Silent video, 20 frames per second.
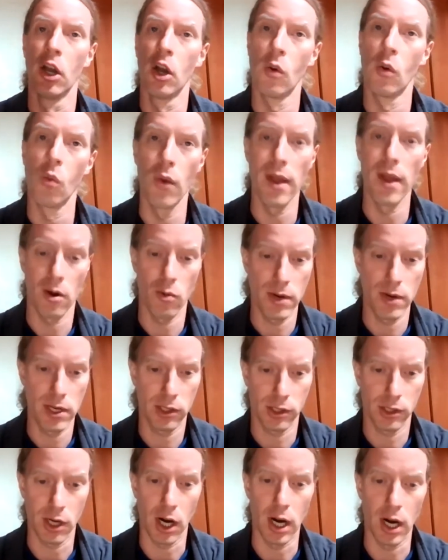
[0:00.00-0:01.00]
where we
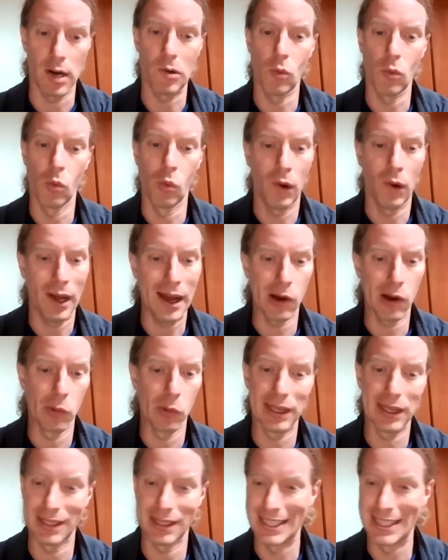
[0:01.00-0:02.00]
start, what, how
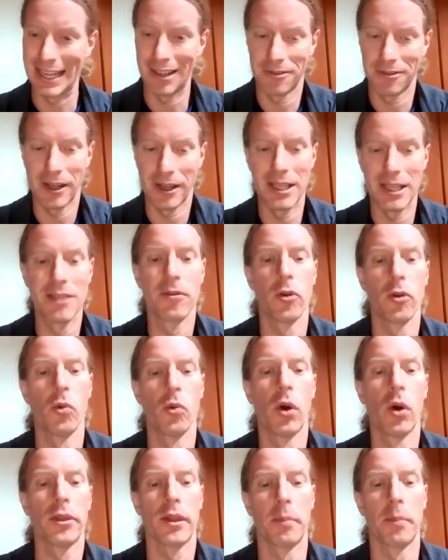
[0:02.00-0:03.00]
we identify even
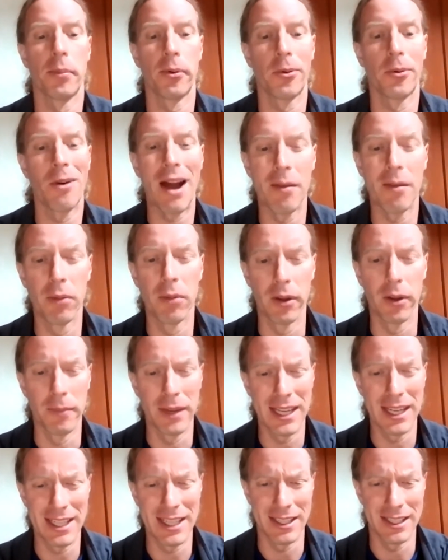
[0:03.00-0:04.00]
what the problem
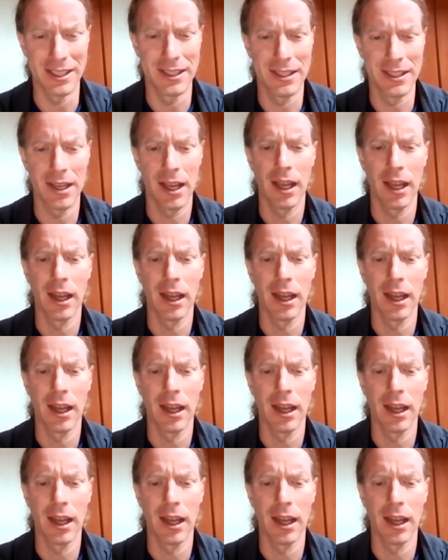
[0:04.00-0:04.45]
is.